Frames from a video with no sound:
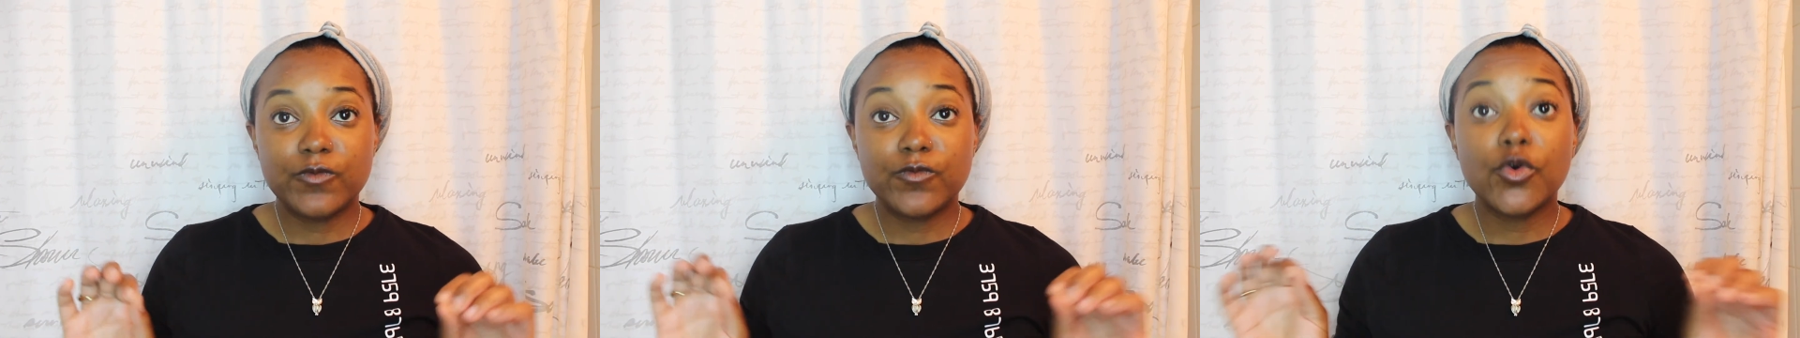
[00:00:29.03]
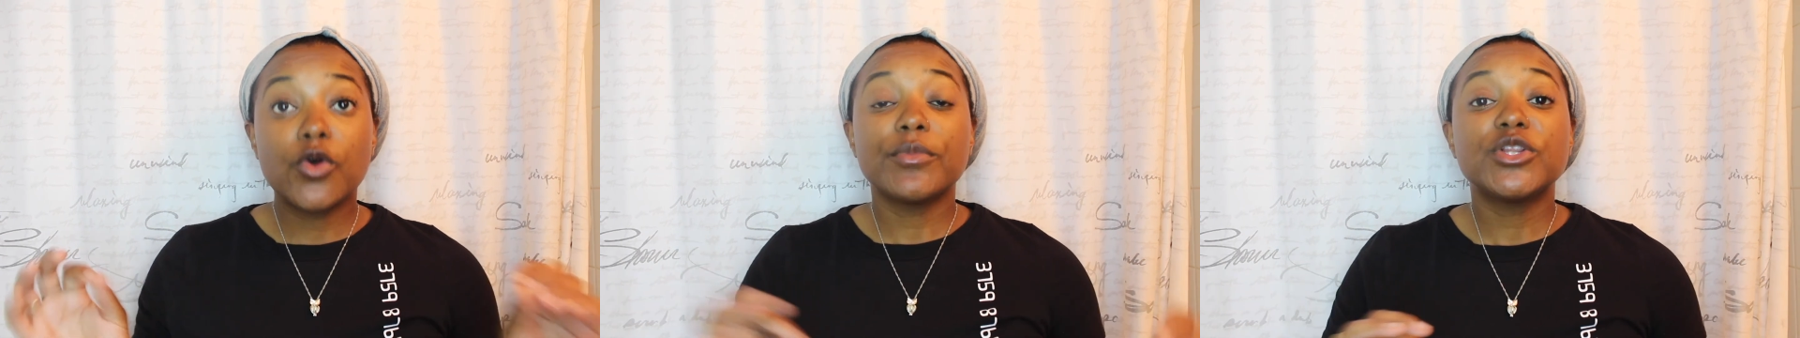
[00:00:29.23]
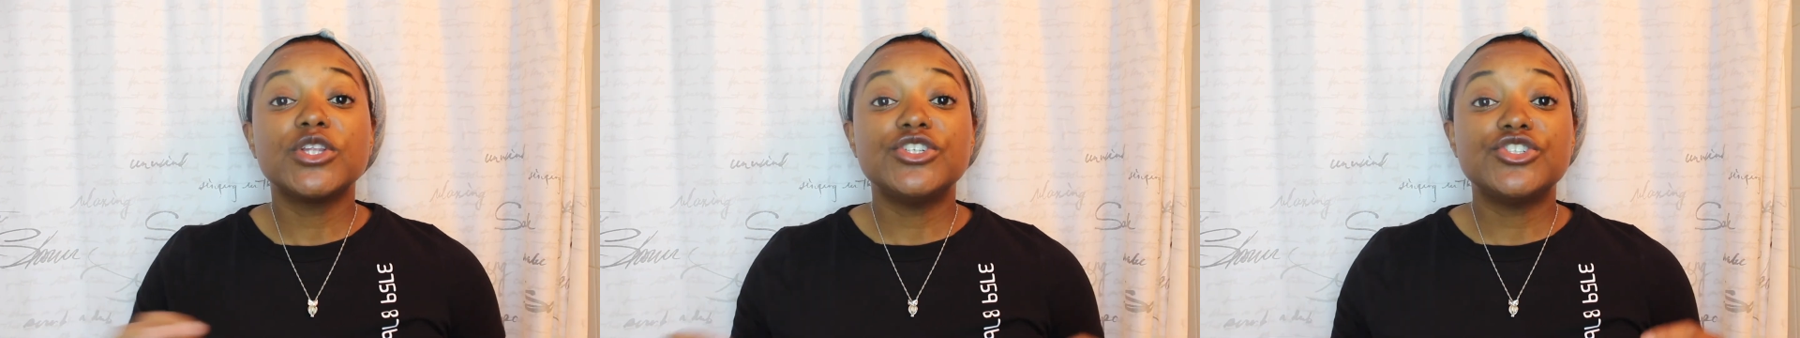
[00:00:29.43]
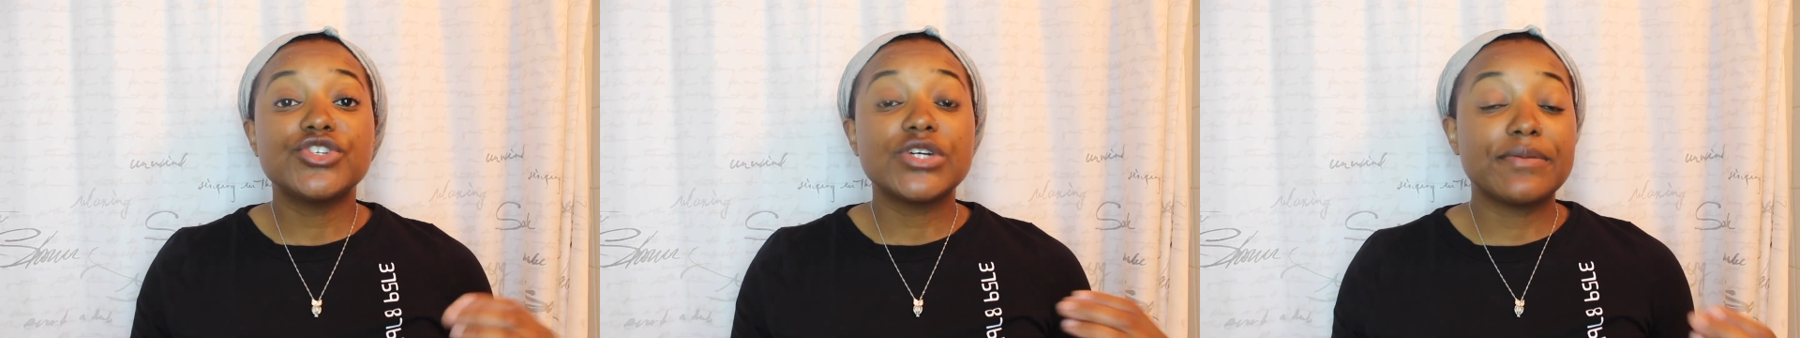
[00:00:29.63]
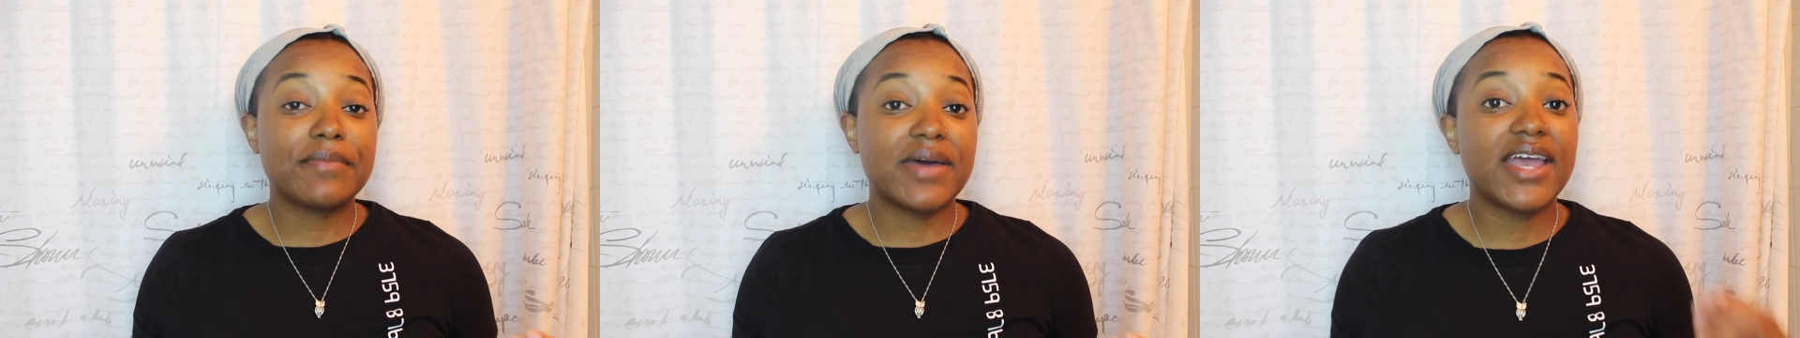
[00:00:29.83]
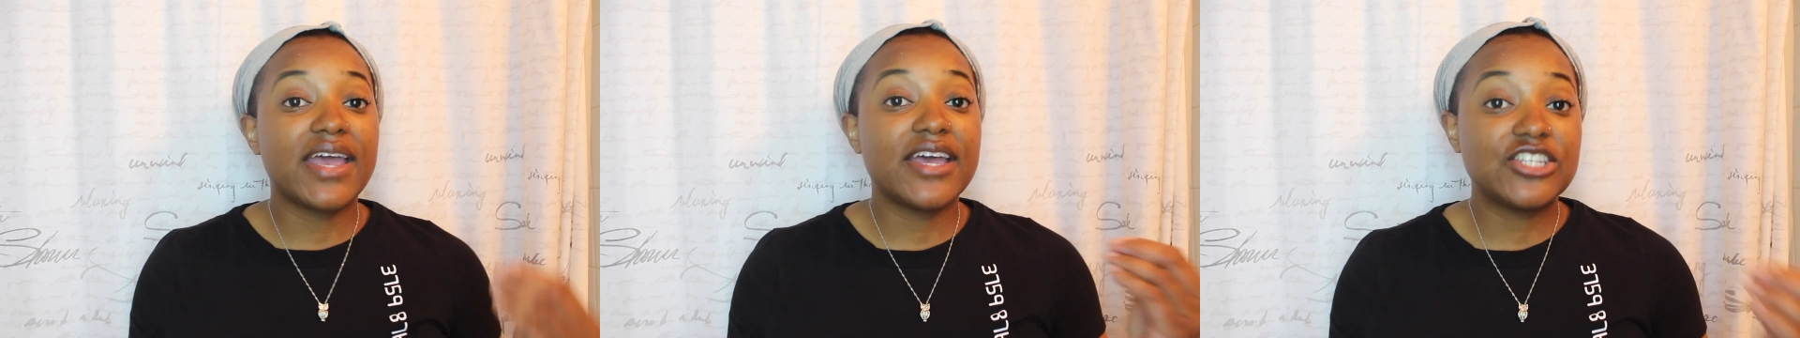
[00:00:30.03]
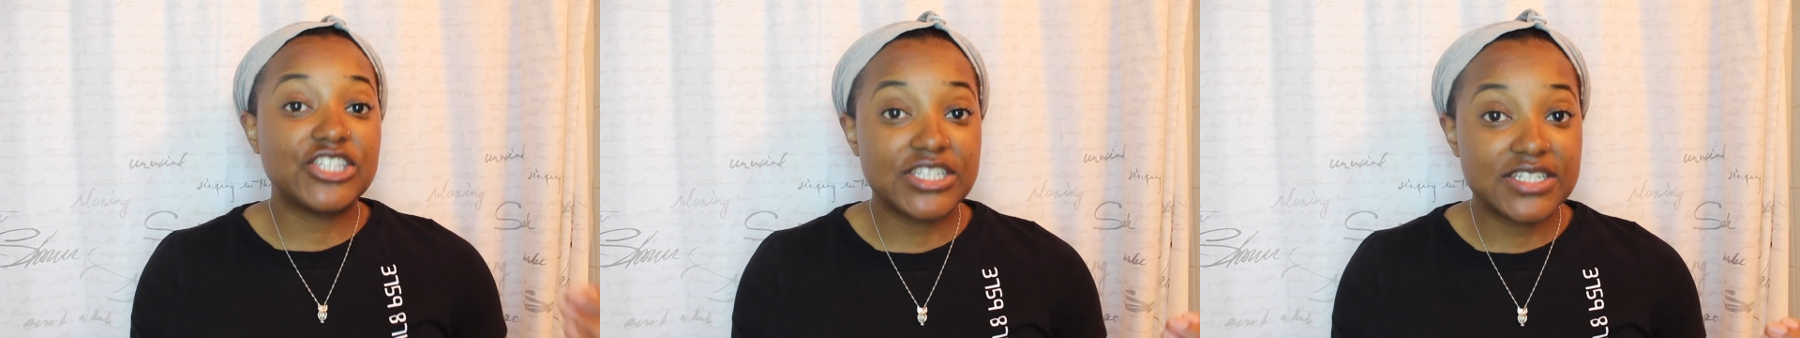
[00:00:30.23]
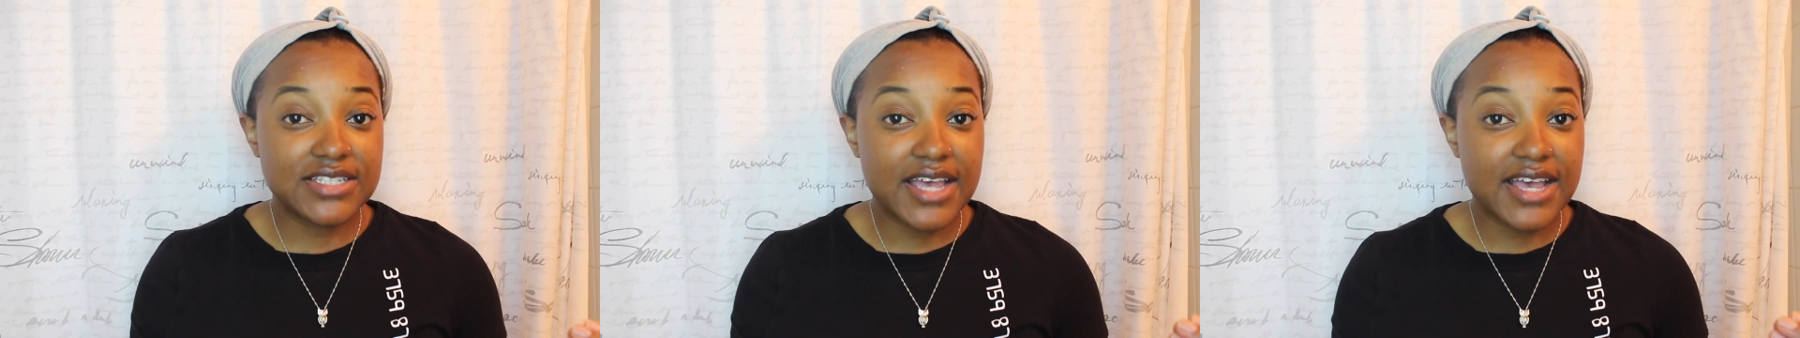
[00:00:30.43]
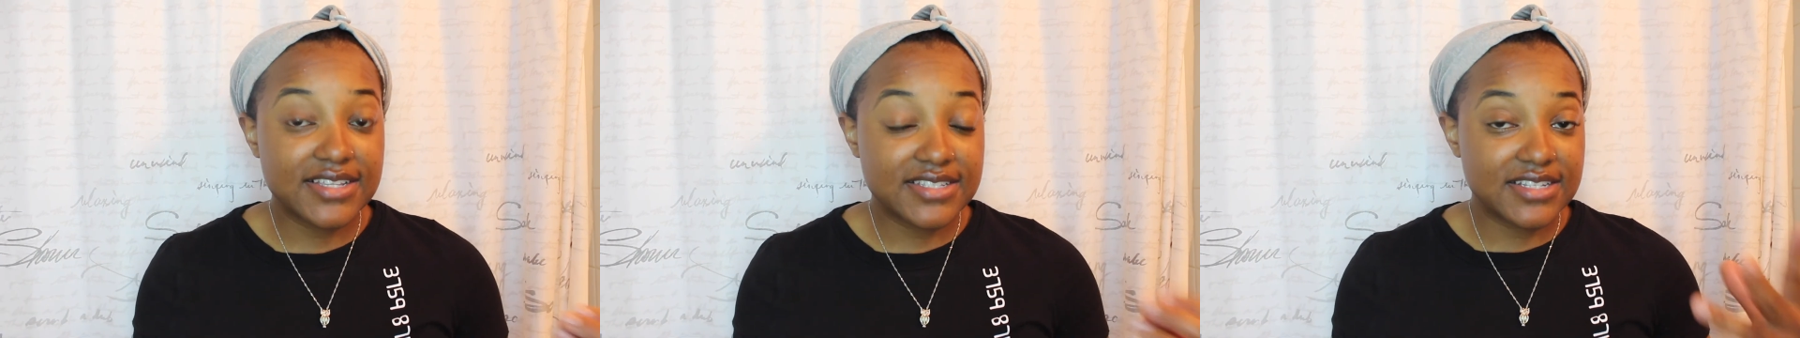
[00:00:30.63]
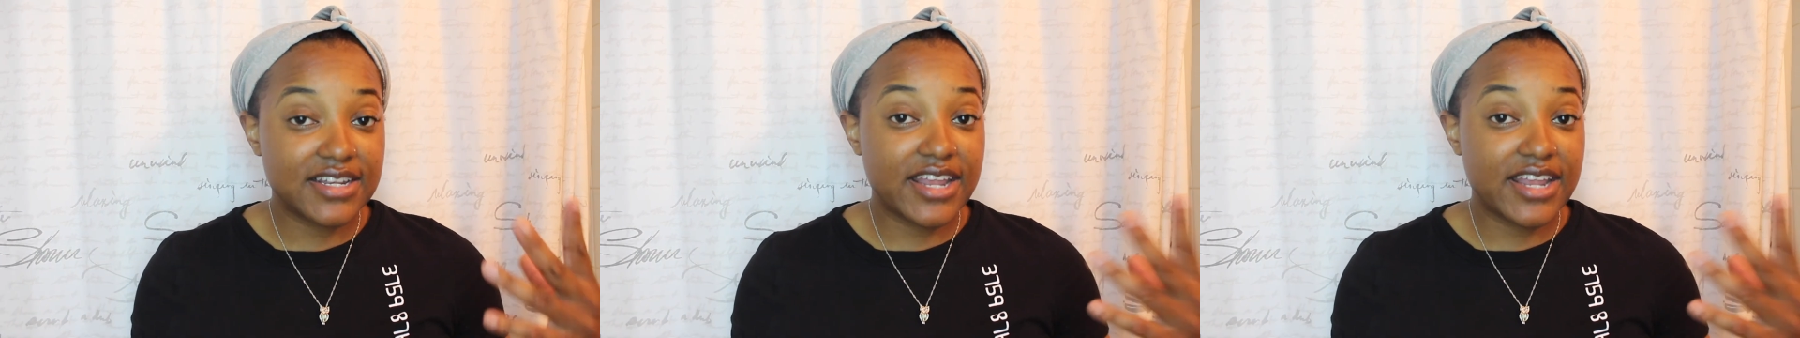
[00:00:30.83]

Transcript: formally trim my edges as a